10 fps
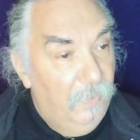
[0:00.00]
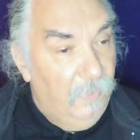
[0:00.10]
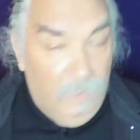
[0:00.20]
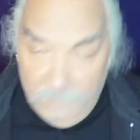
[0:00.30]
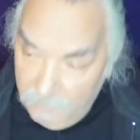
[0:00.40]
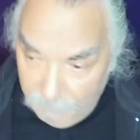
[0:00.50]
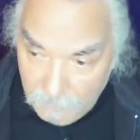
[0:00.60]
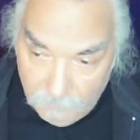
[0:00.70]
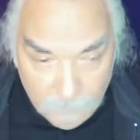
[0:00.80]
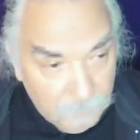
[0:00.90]
And the
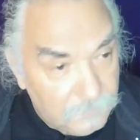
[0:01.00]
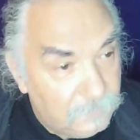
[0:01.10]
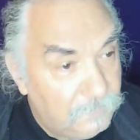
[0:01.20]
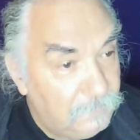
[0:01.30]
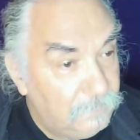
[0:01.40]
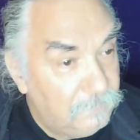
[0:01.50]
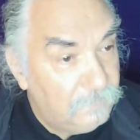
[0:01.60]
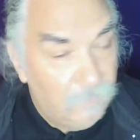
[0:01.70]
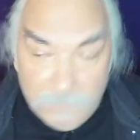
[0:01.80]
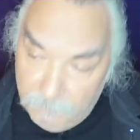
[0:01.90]
blues,
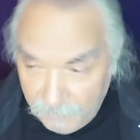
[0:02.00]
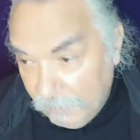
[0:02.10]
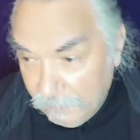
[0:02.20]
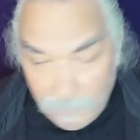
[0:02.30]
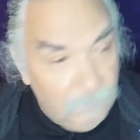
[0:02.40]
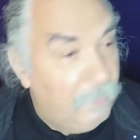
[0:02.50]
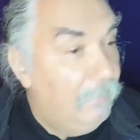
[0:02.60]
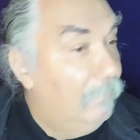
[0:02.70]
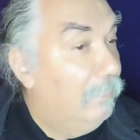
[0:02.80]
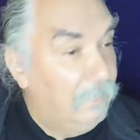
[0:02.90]
because the me and you
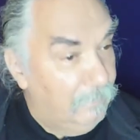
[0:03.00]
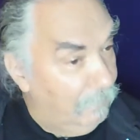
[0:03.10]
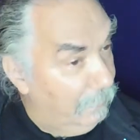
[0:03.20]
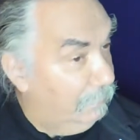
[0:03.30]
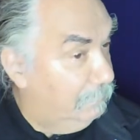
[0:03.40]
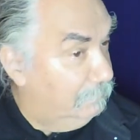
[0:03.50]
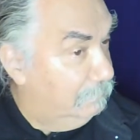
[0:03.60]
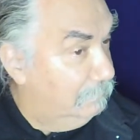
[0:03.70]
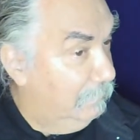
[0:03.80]
ain't working right.